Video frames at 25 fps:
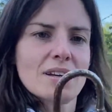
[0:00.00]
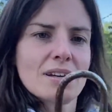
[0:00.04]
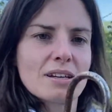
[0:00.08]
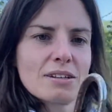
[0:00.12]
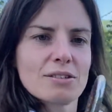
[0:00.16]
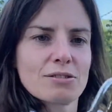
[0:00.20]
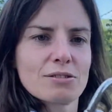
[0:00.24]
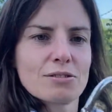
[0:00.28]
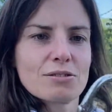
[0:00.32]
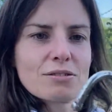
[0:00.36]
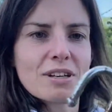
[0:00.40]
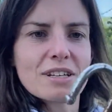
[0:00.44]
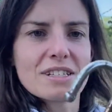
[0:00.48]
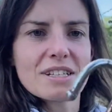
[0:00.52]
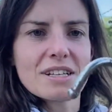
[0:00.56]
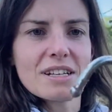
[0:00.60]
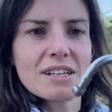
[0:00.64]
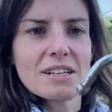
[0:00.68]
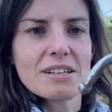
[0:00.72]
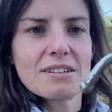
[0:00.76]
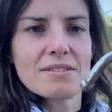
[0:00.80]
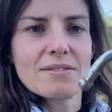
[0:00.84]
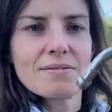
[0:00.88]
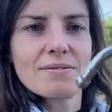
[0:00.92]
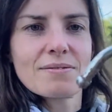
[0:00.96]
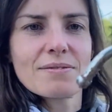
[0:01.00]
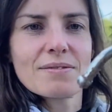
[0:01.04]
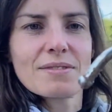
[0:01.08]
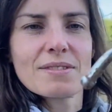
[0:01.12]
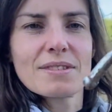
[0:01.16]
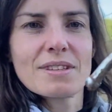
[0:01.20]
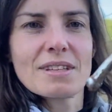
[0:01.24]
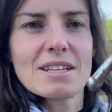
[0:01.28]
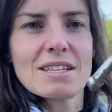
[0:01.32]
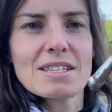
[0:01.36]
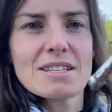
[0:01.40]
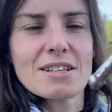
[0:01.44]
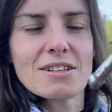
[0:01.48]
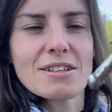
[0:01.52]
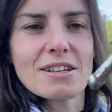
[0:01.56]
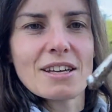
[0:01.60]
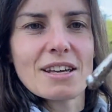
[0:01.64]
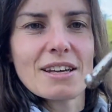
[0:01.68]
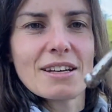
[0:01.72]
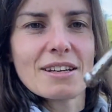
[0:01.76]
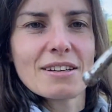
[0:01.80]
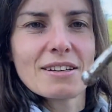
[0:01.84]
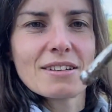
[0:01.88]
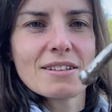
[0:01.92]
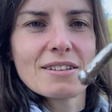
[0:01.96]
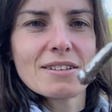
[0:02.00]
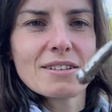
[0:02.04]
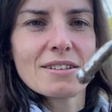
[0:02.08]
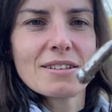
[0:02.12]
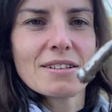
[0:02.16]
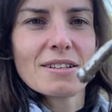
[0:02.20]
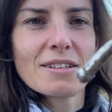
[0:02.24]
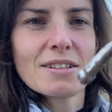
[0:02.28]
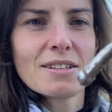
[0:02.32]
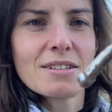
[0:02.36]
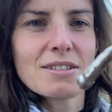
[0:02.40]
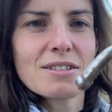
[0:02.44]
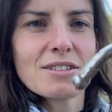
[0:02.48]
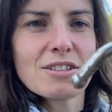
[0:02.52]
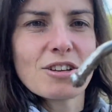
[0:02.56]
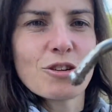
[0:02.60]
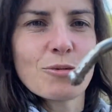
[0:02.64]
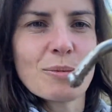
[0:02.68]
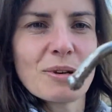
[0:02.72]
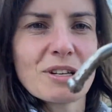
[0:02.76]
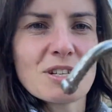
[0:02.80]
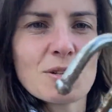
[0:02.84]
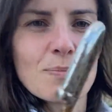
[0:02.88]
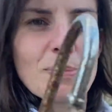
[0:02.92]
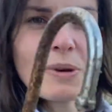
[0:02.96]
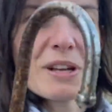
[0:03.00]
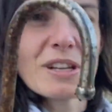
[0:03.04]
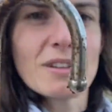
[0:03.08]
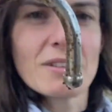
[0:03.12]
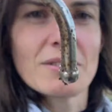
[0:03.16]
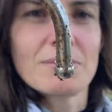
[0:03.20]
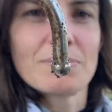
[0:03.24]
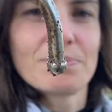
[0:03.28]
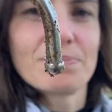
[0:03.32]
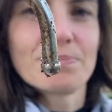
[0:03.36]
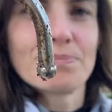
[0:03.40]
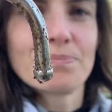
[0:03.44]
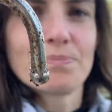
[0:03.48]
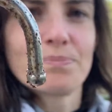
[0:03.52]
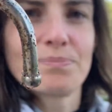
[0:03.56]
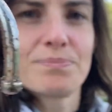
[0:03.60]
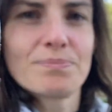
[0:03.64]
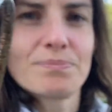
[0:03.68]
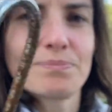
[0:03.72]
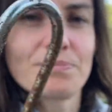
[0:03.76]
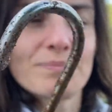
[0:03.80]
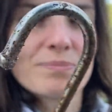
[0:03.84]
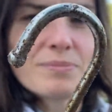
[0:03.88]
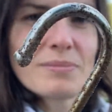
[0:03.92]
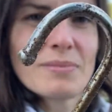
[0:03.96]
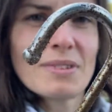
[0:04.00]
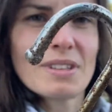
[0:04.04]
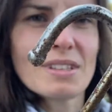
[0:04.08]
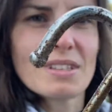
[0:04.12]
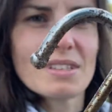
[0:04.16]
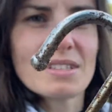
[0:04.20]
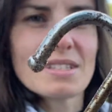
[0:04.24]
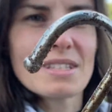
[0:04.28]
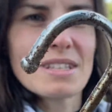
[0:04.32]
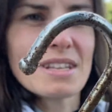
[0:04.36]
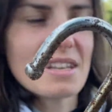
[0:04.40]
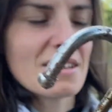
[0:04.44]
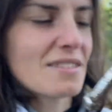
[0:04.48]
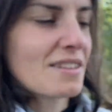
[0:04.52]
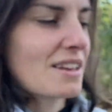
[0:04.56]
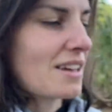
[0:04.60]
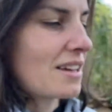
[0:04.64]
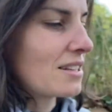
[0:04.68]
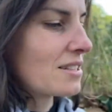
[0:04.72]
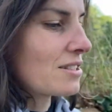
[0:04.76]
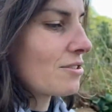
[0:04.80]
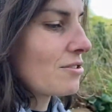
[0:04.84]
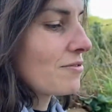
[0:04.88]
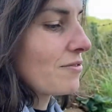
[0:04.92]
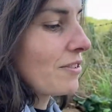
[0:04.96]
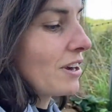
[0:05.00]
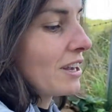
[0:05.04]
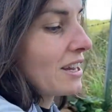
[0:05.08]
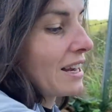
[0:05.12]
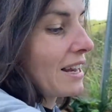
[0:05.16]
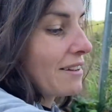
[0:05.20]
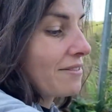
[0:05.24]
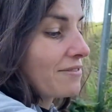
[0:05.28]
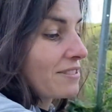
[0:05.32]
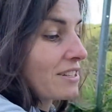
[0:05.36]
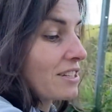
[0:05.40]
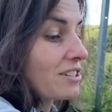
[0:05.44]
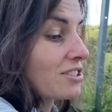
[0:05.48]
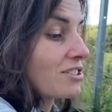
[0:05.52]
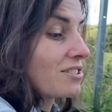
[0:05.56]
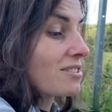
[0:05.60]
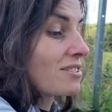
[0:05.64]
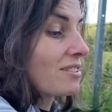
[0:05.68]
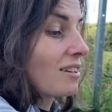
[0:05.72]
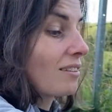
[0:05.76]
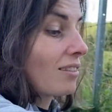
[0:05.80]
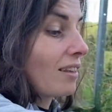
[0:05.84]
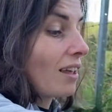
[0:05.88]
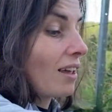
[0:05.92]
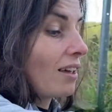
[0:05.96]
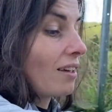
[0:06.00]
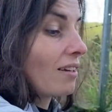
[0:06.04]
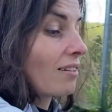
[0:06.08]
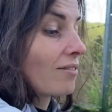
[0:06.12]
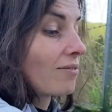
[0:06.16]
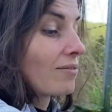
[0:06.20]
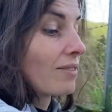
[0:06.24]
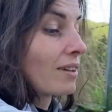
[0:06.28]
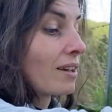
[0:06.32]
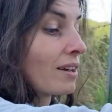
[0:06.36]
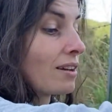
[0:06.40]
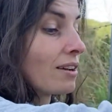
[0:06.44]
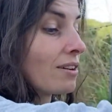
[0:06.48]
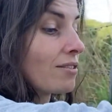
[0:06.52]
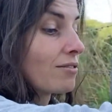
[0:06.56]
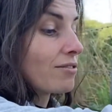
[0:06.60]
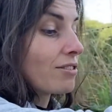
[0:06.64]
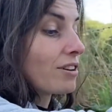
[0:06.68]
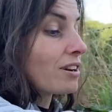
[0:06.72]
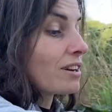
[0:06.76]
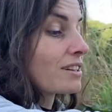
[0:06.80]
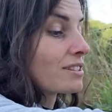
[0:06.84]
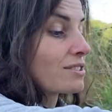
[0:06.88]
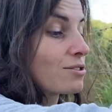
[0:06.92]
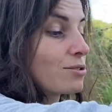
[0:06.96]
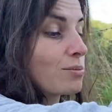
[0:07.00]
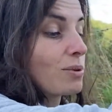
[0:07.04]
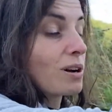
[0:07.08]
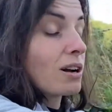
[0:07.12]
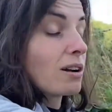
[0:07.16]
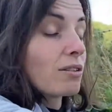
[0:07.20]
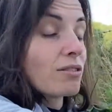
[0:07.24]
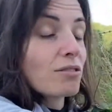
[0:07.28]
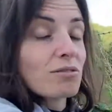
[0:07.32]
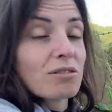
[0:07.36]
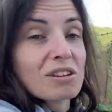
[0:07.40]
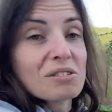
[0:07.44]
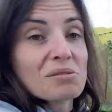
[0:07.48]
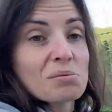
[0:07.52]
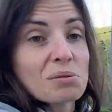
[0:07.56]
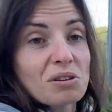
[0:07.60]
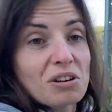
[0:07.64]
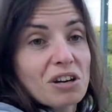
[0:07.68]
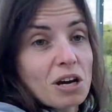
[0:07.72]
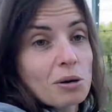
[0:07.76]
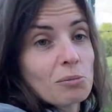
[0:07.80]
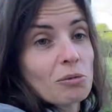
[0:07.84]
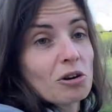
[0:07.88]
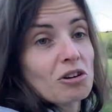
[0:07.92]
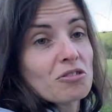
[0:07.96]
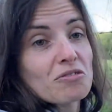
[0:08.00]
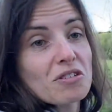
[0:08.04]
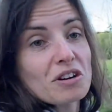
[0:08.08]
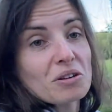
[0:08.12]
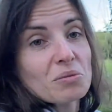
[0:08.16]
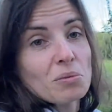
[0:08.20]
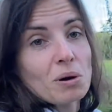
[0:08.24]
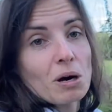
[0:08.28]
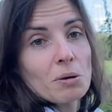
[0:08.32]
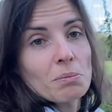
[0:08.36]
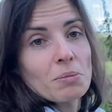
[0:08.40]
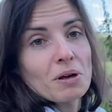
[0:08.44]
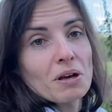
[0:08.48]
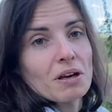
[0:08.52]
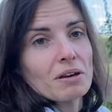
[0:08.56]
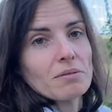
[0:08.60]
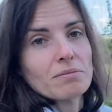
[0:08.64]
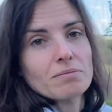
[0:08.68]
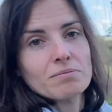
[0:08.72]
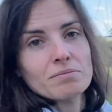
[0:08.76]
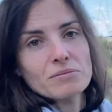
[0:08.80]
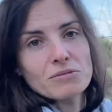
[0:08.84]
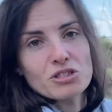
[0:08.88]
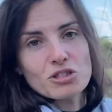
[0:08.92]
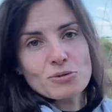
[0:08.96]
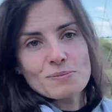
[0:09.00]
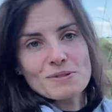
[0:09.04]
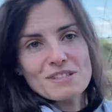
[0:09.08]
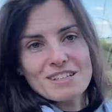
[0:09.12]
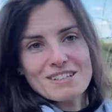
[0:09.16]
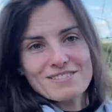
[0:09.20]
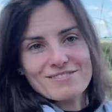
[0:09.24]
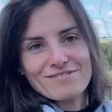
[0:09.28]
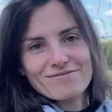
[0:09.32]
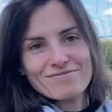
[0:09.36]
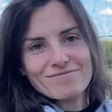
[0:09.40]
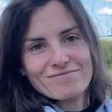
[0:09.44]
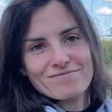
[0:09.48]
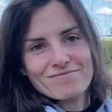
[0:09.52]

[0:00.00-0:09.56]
And already it's looking so much better. You can see it there. So if I left it just in there for a little while, the rest would come off, I'd wipe it, job done.